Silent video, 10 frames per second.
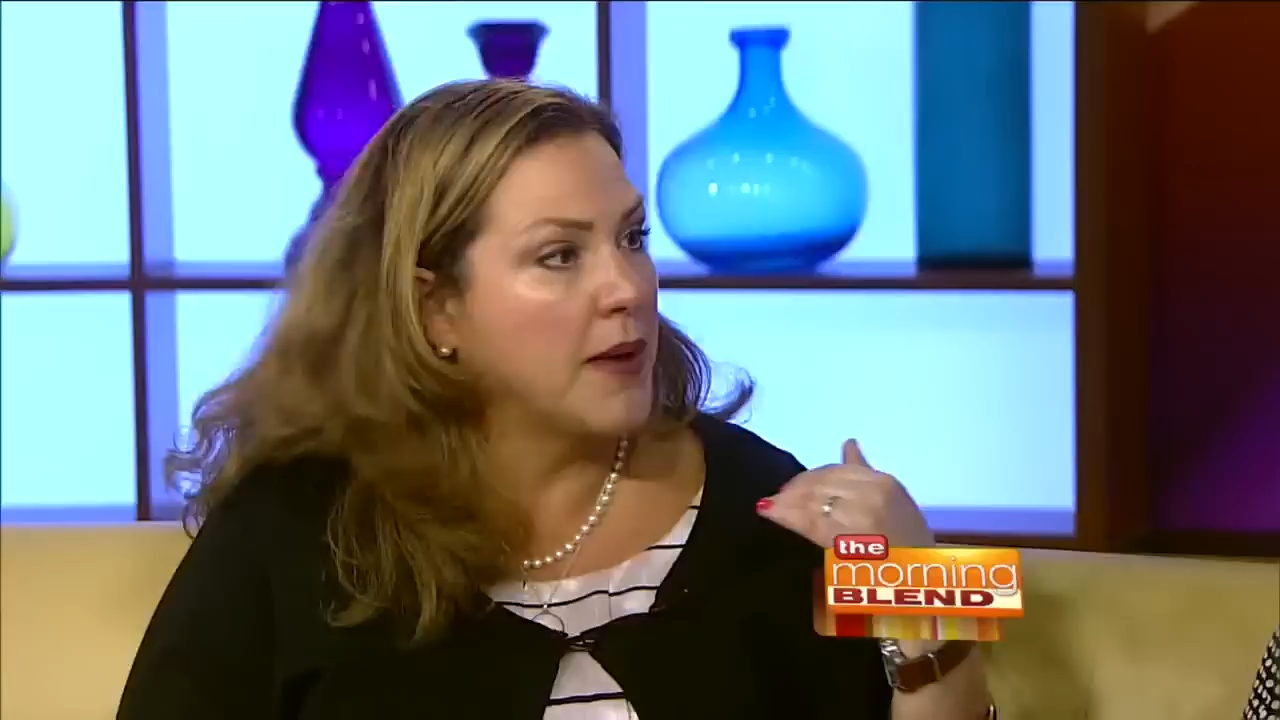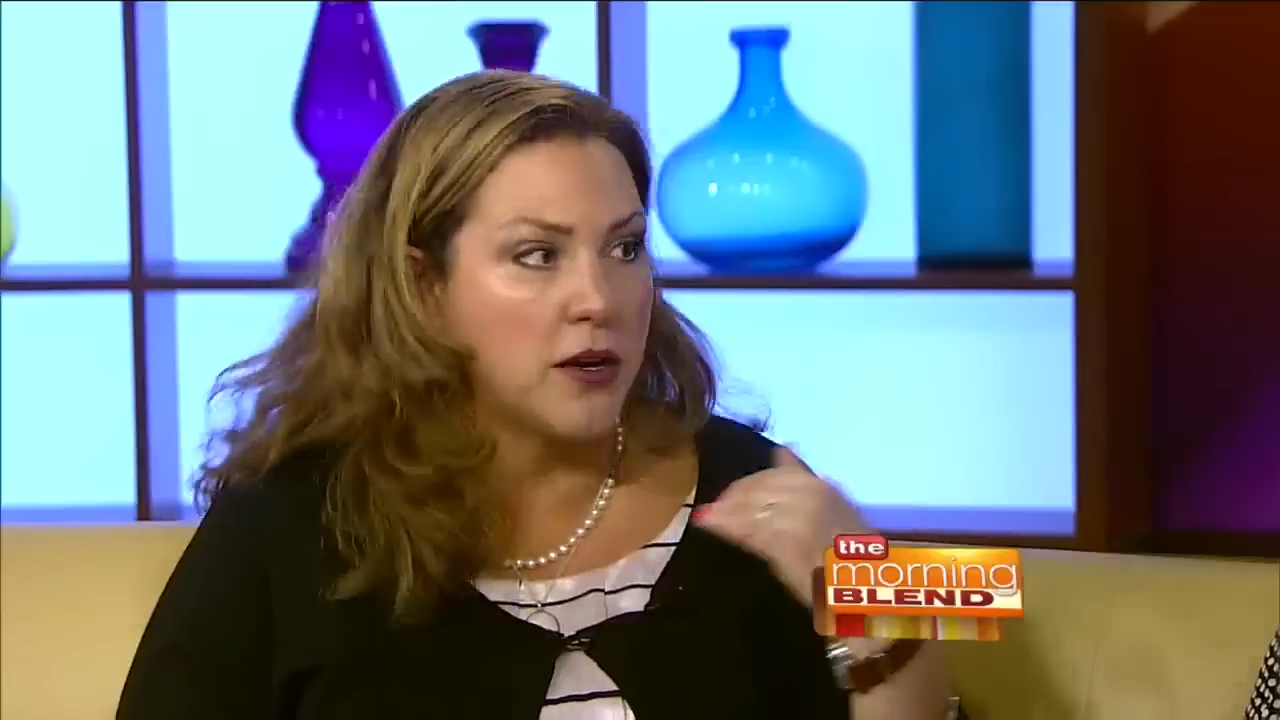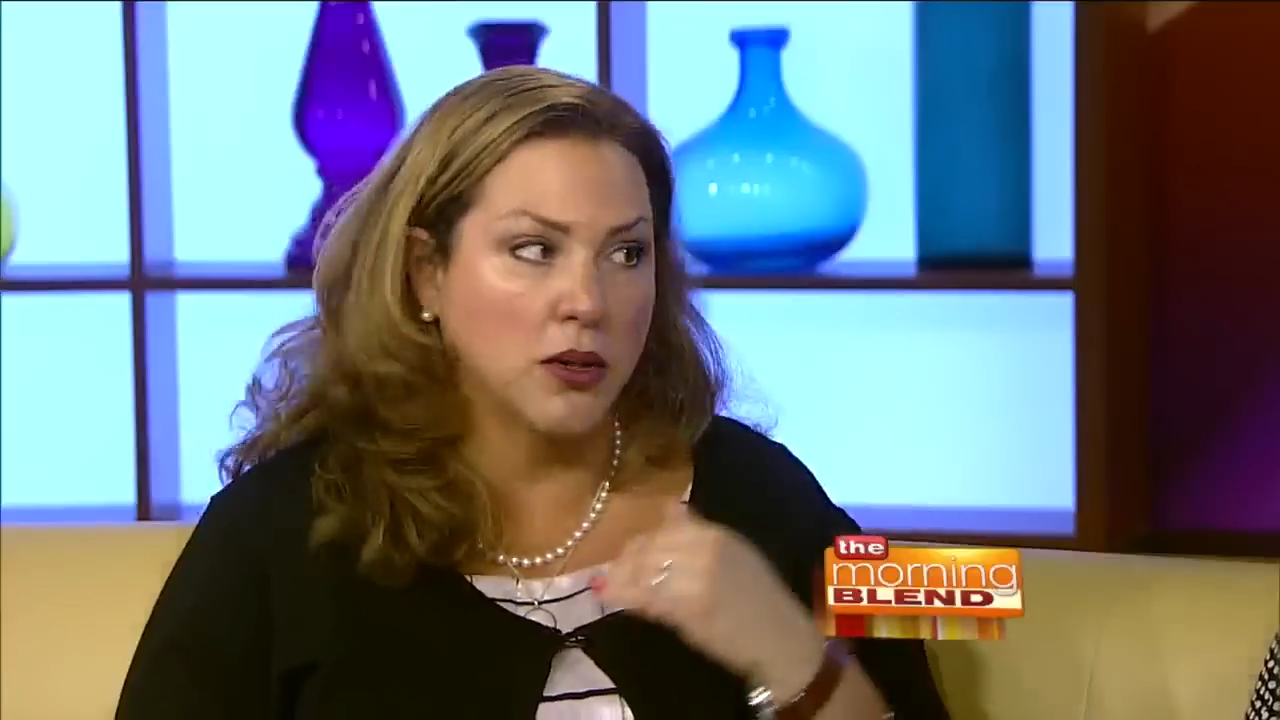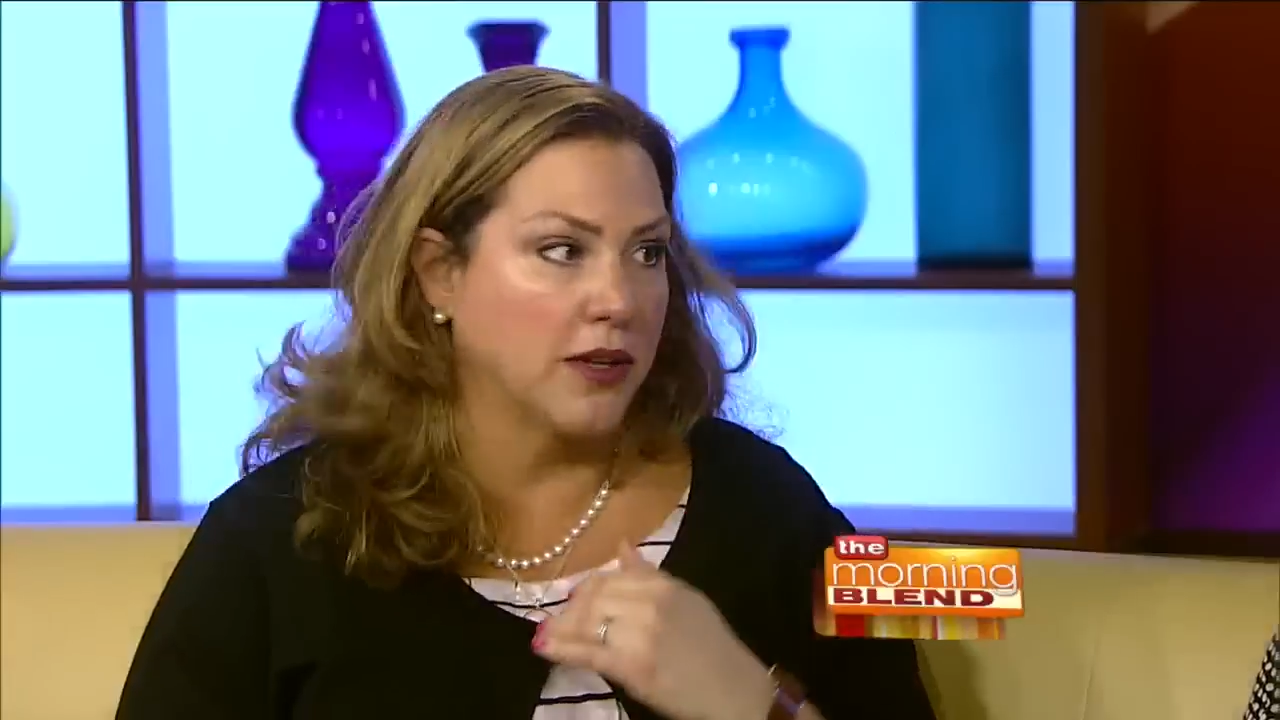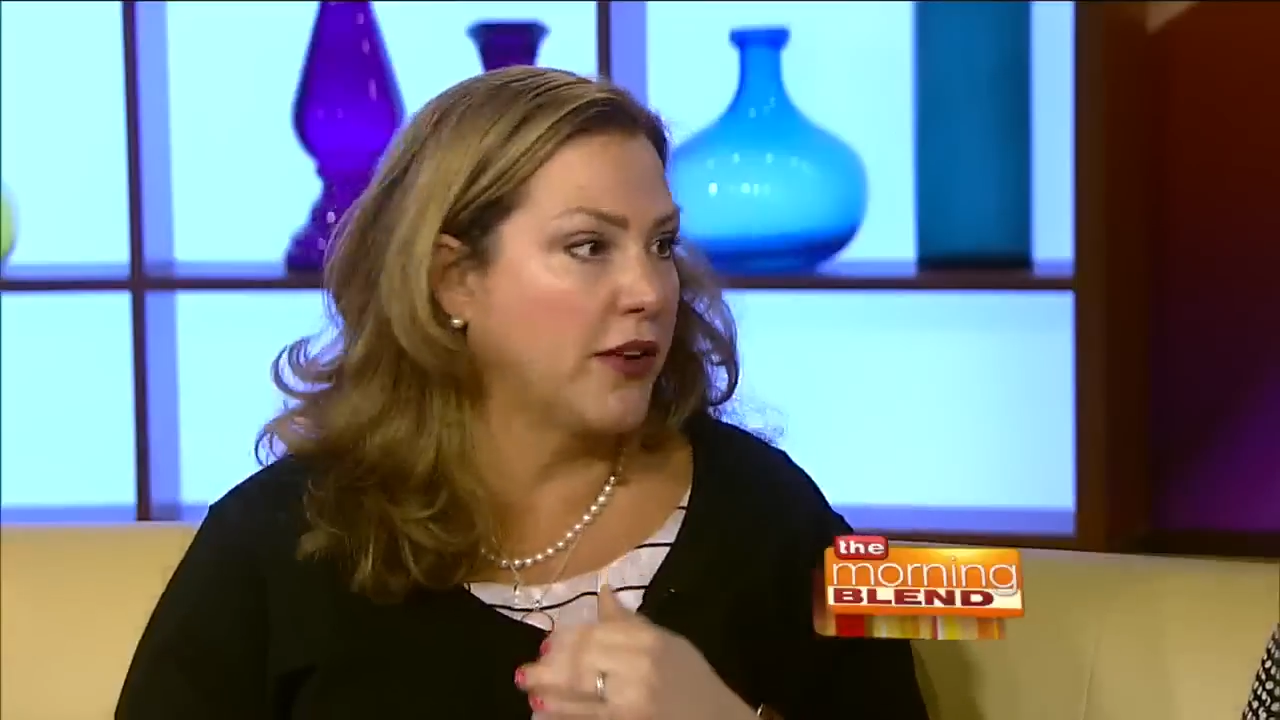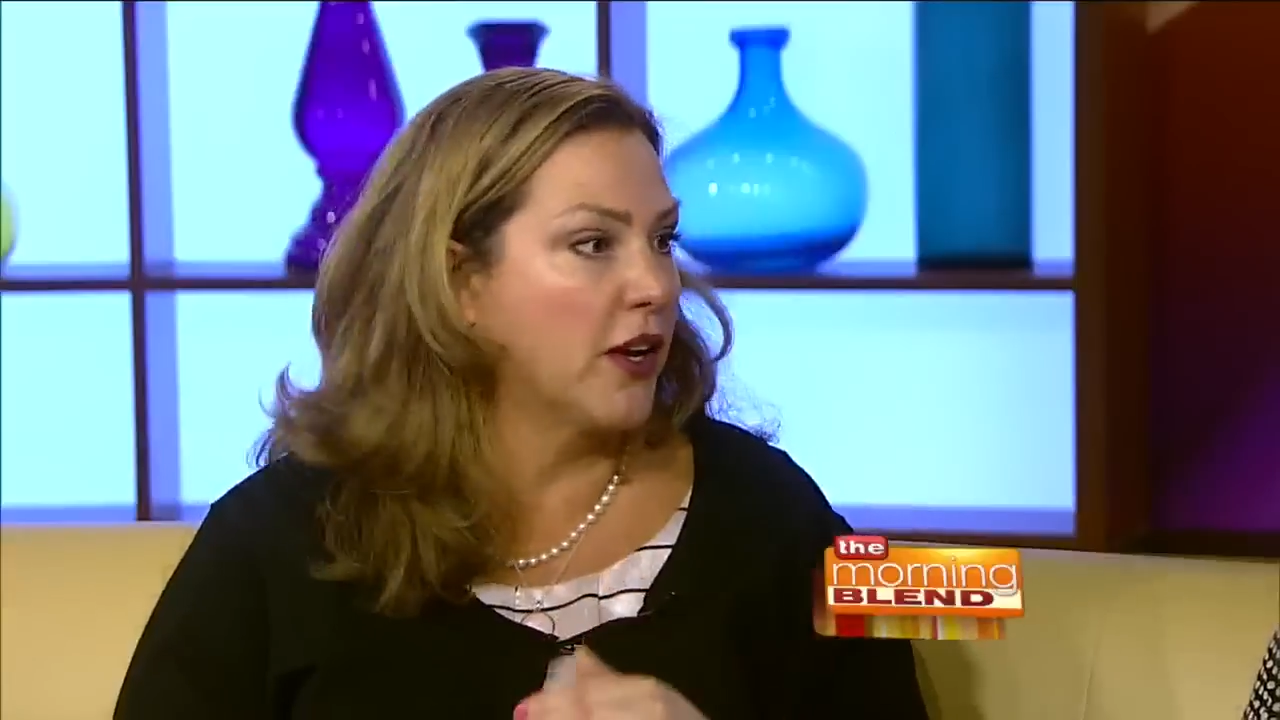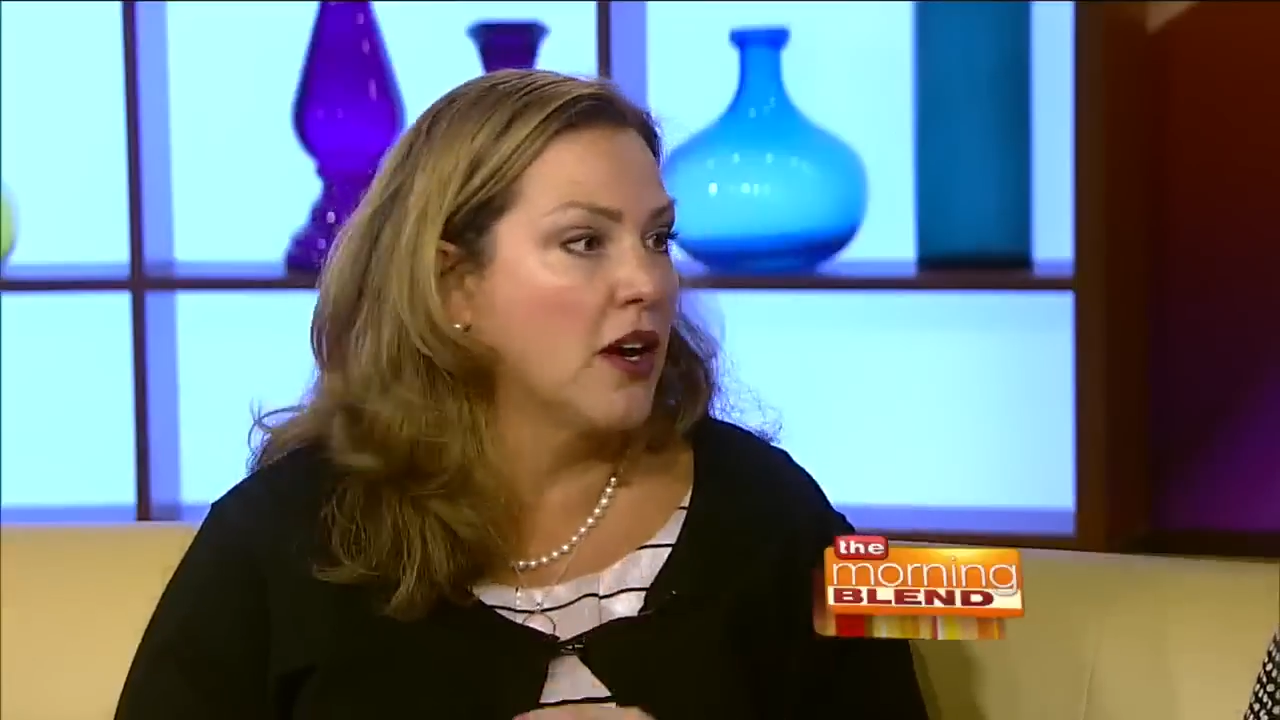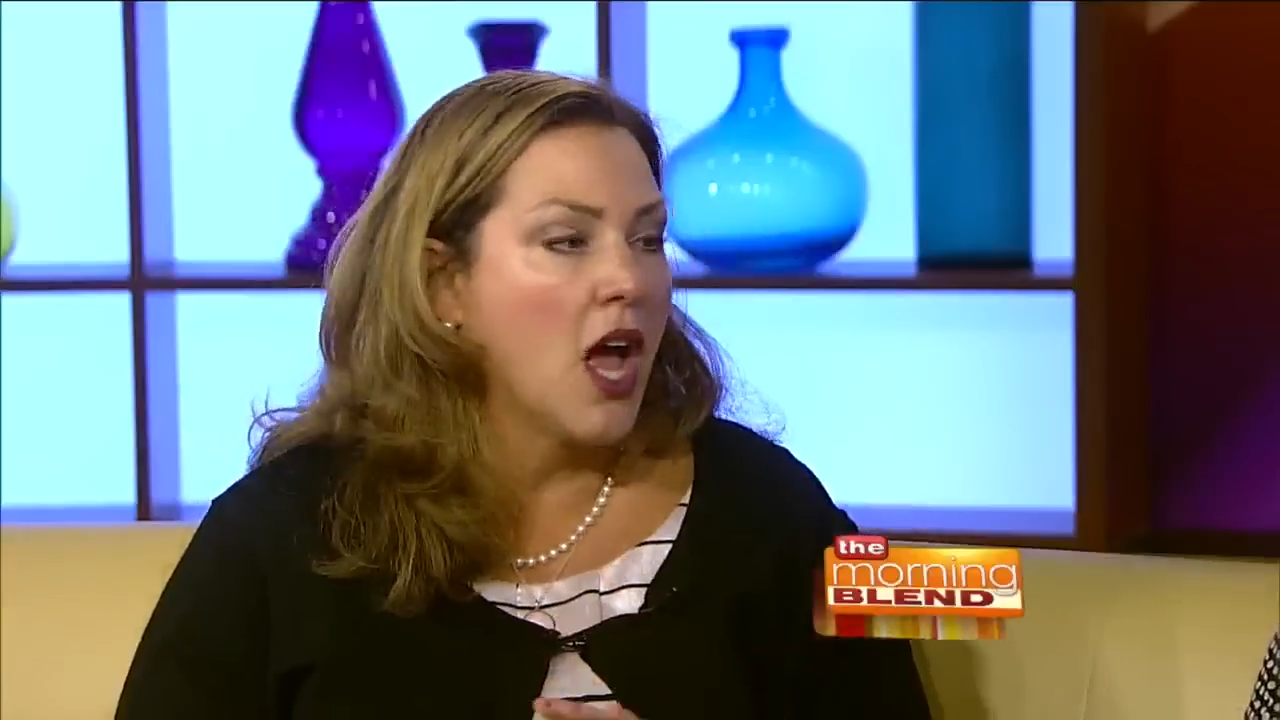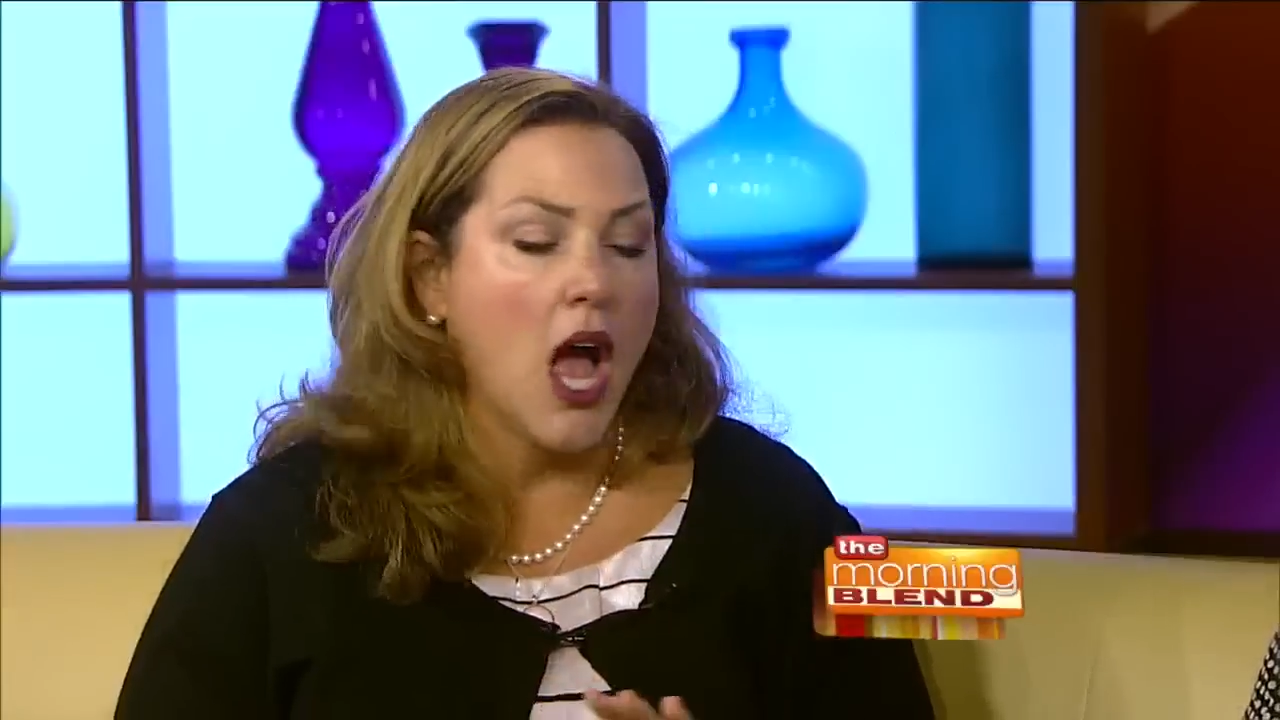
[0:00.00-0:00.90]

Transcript: I don't live here.